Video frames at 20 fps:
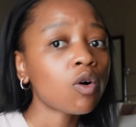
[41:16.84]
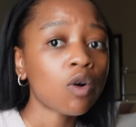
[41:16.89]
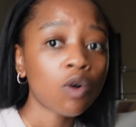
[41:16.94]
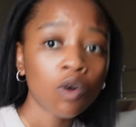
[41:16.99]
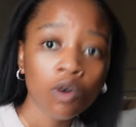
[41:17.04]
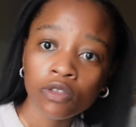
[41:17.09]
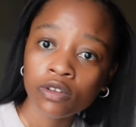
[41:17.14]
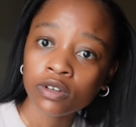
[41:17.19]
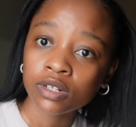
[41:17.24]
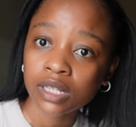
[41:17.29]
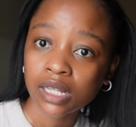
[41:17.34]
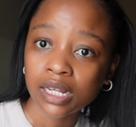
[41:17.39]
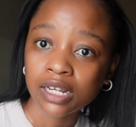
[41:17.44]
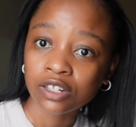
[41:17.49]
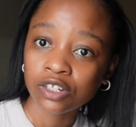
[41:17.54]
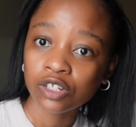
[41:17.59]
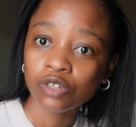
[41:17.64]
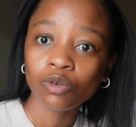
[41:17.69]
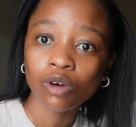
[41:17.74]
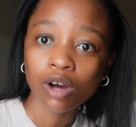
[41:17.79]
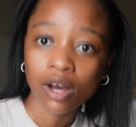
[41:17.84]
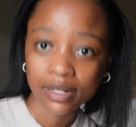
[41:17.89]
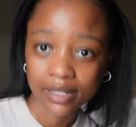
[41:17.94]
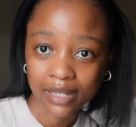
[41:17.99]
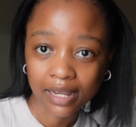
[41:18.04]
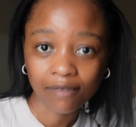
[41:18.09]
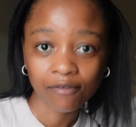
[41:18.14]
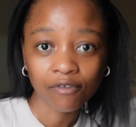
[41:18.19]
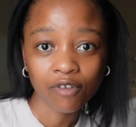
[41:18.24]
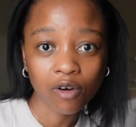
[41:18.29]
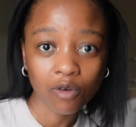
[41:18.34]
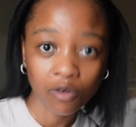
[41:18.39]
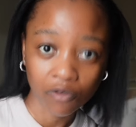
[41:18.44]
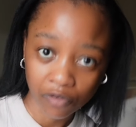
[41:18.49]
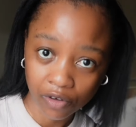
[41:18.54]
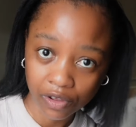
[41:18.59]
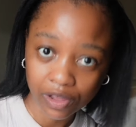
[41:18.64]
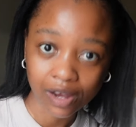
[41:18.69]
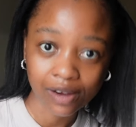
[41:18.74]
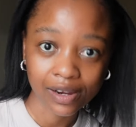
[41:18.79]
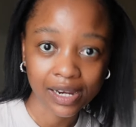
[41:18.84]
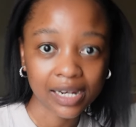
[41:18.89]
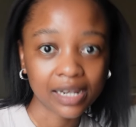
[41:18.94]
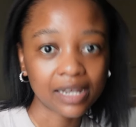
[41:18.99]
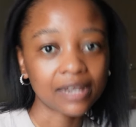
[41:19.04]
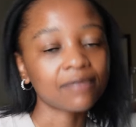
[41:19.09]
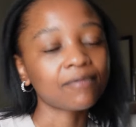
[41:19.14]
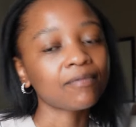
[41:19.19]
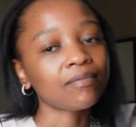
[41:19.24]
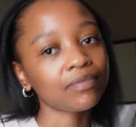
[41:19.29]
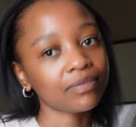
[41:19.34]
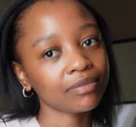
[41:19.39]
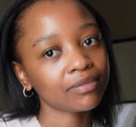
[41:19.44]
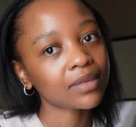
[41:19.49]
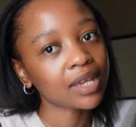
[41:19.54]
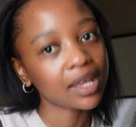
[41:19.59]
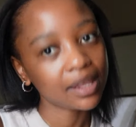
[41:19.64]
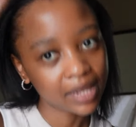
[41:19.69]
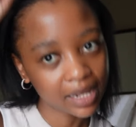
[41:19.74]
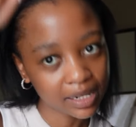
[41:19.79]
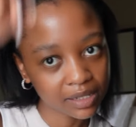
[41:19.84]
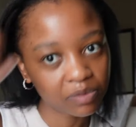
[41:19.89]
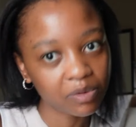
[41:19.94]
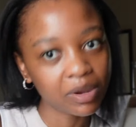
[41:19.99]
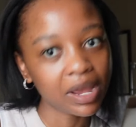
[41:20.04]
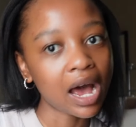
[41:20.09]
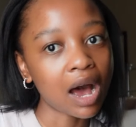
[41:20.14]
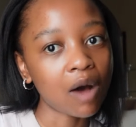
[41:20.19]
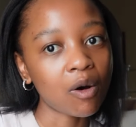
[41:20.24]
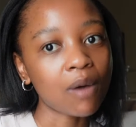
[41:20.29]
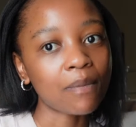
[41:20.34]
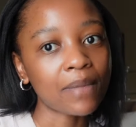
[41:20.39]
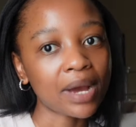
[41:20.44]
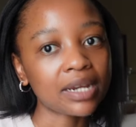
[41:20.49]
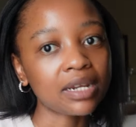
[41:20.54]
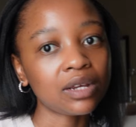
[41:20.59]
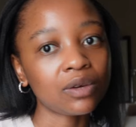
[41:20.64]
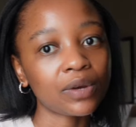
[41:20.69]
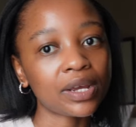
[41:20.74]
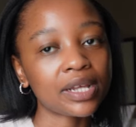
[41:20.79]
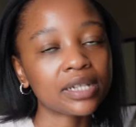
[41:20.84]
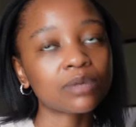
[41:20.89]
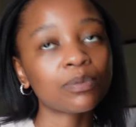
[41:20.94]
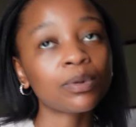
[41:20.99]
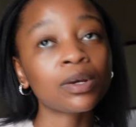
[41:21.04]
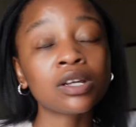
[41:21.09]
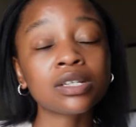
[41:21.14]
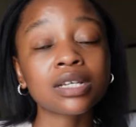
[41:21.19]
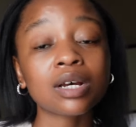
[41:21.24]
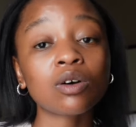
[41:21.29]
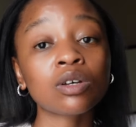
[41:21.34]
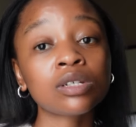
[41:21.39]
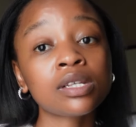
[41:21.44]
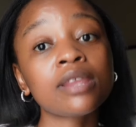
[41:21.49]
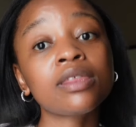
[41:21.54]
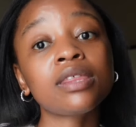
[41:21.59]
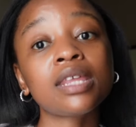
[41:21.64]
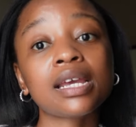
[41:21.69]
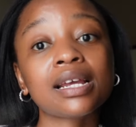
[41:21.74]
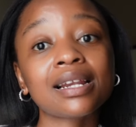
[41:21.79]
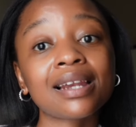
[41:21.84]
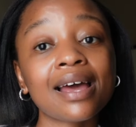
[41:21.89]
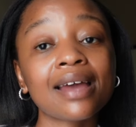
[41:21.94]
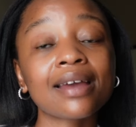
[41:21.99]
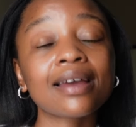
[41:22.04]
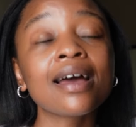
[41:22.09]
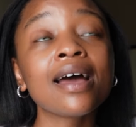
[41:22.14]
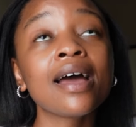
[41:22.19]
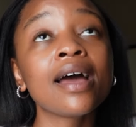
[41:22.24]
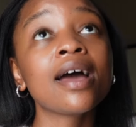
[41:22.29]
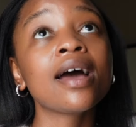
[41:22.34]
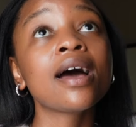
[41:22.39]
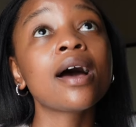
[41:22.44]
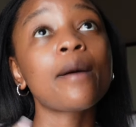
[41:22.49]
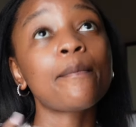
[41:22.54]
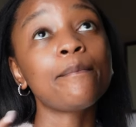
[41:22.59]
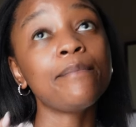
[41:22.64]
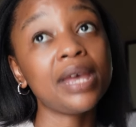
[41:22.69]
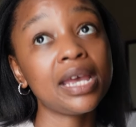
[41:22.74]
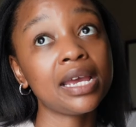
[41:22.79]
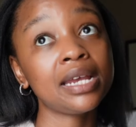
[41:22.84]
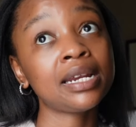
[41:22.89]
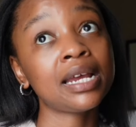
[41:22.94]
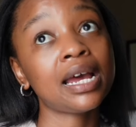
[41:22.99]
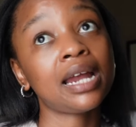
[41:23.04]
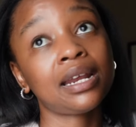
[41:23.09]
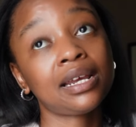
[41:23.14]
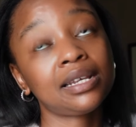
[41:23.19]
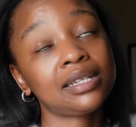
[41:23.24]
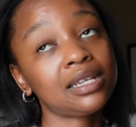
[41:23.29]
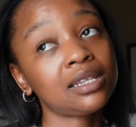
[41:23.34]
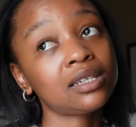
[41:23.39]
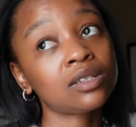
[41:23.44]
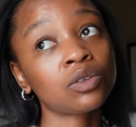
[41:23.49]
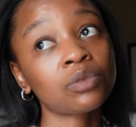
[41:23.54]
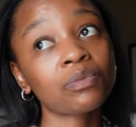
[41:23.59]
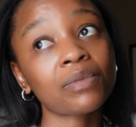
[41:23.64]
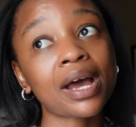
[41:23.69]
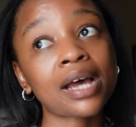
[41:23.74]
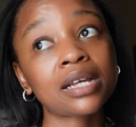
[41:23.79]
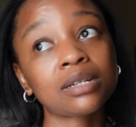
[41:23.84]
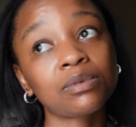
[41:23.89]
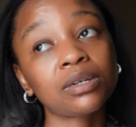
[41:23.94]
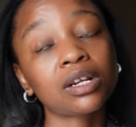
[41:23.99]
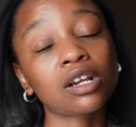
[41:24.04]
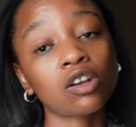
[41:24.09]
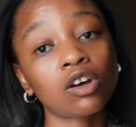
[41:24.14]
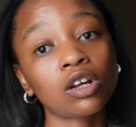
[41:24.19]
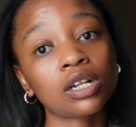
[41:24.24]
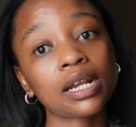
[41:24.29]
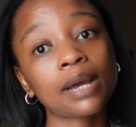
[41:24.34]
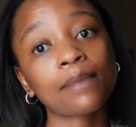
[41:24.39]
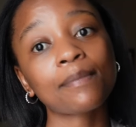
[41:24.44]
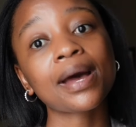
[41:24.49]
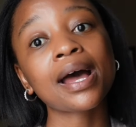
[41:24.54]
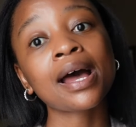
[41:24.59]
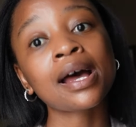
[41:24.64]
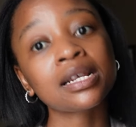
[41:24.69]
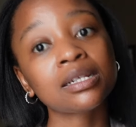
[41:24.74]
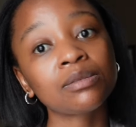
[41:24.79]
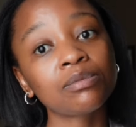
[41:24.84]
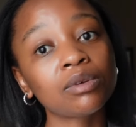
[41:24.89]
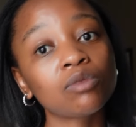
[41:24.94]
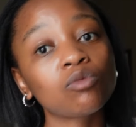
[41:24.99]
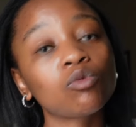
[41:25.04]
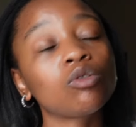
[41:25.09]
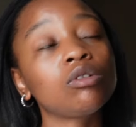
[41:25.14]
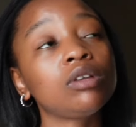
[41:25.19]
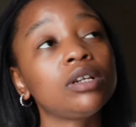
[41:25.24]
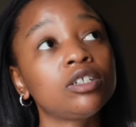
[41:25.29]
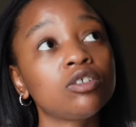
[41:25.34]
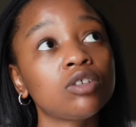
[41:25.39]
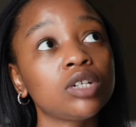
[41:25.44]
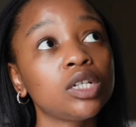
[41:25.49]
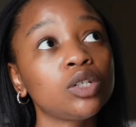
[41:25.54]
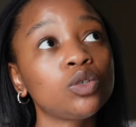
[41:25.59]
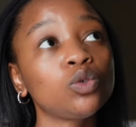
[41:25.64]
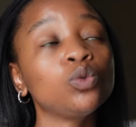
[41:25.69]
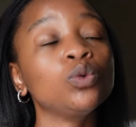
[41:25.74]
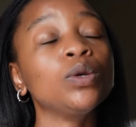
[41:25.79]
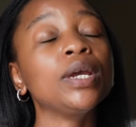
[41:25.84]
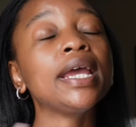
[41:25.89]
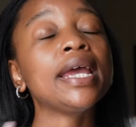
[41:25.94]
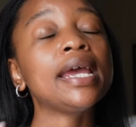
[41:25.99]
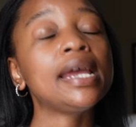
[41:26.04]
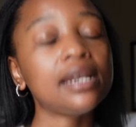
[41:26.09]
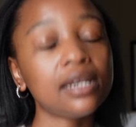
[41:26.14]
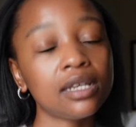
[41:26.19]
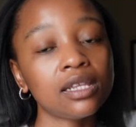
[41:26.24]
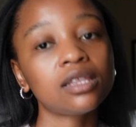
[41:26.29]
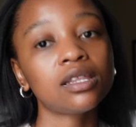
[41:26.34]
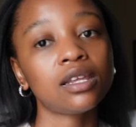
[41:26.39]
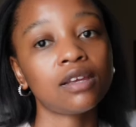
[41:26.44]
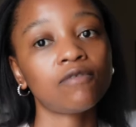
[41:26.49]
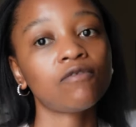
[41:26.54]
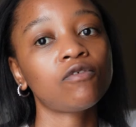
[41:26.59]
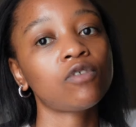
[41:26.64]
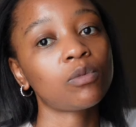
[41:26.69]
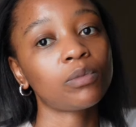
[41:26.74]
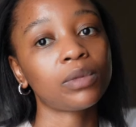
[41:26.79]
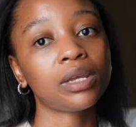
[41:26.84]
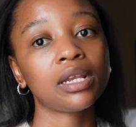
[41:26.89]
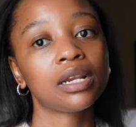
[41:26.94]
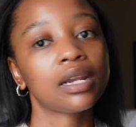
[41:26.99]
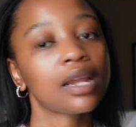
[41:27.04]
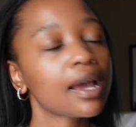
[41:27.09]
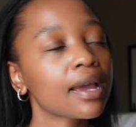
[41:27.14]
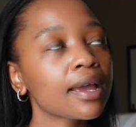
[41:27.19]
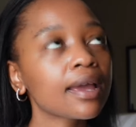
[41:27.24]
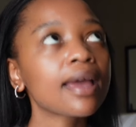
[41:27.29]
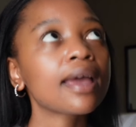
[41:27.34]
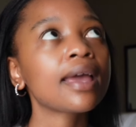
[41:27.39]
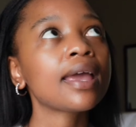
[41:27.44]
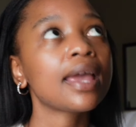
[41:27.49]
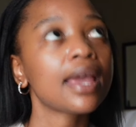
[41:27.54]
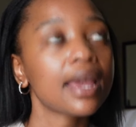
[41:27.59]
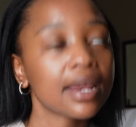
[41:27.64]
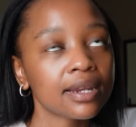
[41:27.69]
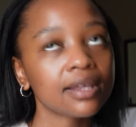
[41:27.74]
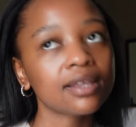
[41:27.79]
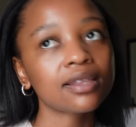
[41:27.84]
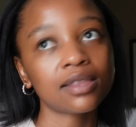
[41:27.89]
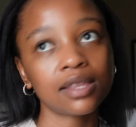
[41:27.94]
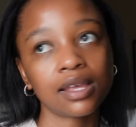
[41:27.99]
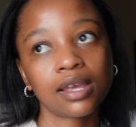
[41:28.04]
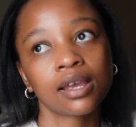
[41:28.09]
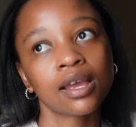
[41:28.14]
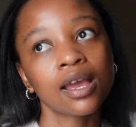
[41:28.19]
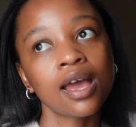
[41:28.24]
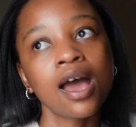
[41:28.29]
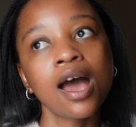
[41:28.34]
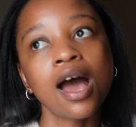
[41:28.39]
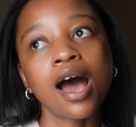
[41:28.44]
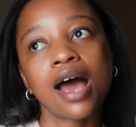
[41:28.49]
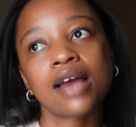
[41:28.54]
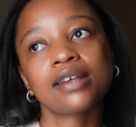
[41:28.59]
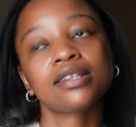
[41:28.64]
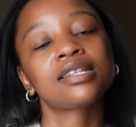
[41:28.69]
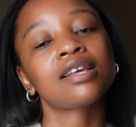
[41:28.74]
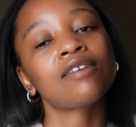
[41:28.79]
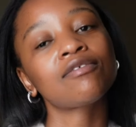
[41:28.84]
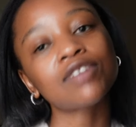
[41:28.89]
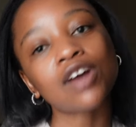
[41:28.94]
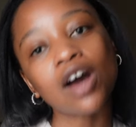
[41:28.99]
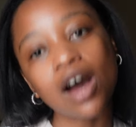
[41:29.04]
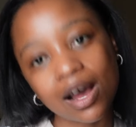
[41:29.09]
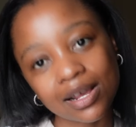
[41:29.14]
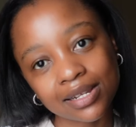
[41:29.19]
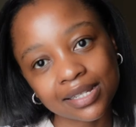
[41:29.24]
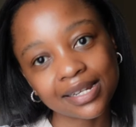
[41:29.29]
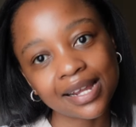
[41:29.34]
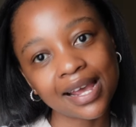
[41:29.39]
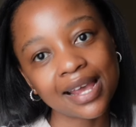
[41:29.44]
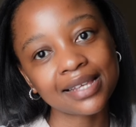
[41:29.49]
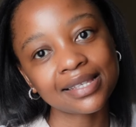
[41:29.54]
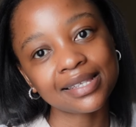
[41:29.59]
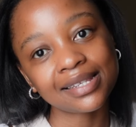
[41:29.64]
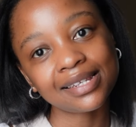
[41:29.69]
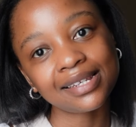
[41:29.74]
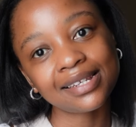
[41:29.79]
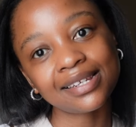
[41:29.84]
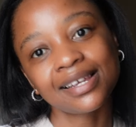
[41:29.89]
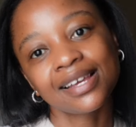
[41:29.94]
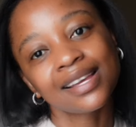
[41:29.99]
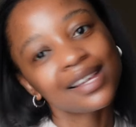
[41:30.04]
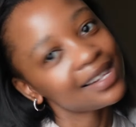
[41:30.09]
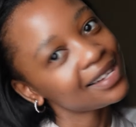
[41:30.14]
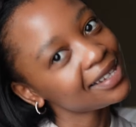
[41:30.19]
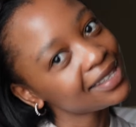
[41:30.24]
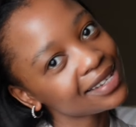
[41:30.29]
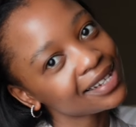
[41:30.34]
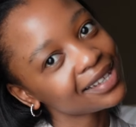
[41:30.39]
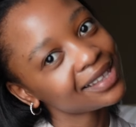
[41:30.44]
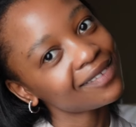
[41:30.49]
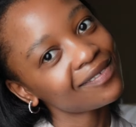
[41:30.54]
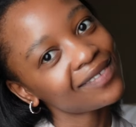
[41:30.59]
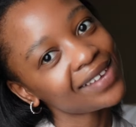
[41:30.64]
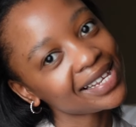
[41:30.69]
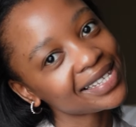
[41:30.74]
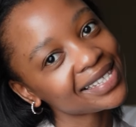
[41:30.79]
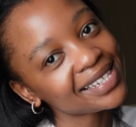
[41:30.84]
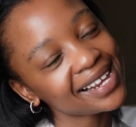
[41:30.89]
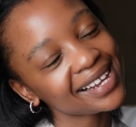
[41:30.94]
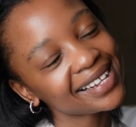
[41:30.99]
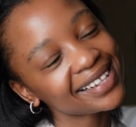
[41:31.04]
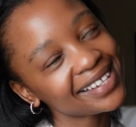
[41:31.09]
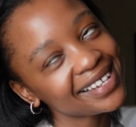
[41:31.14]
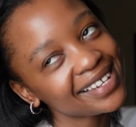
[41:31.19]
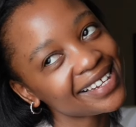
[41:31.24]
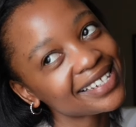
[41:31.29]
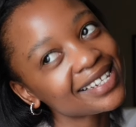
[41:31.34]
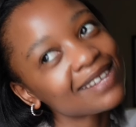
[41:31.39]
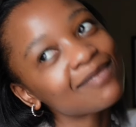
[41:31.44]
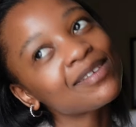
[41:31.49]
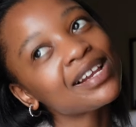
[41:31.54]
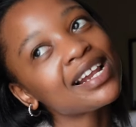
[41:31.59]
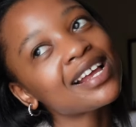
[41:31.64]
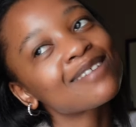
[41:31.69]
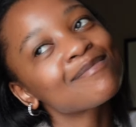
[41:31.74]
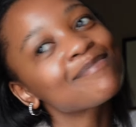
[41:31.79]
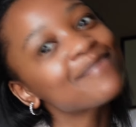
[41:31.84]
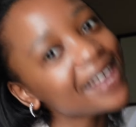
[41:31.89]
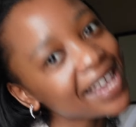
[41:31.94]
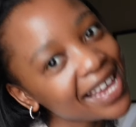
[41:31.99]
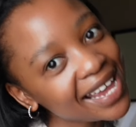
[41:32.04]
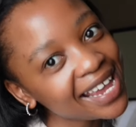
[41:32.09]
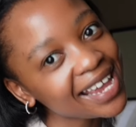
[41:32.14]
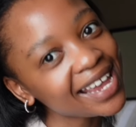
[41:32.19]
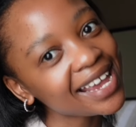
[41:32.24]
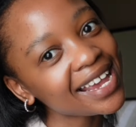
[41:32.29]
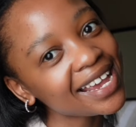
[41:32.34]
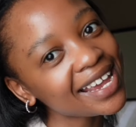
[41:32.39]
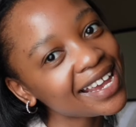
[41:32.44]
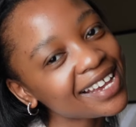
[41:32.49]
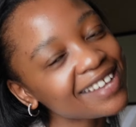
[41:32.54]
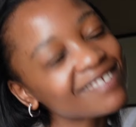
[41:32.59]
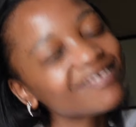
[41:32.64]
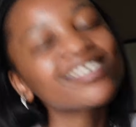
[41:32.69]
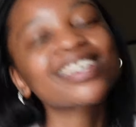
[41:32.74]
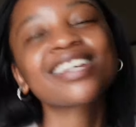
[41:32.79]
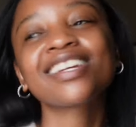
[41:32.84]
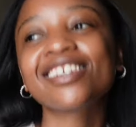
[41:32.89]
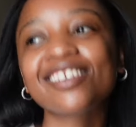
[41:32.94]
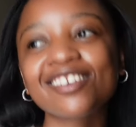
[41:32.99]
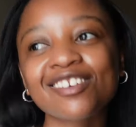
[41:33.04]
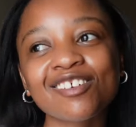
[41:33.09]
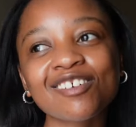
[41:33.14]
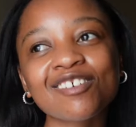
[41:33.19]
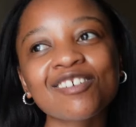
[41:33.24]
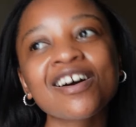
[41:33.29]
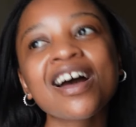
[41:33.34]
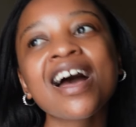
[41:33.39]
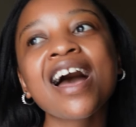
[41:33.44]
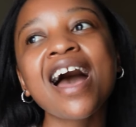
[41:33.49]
all those things you were asking for the wedding, that's where our money went. Because I also think like men, and I say this with my husband a lot, like my husband will literally do anything for me, like anything. I just have to ask nicely, tilt the face like this and be like, babe, you know.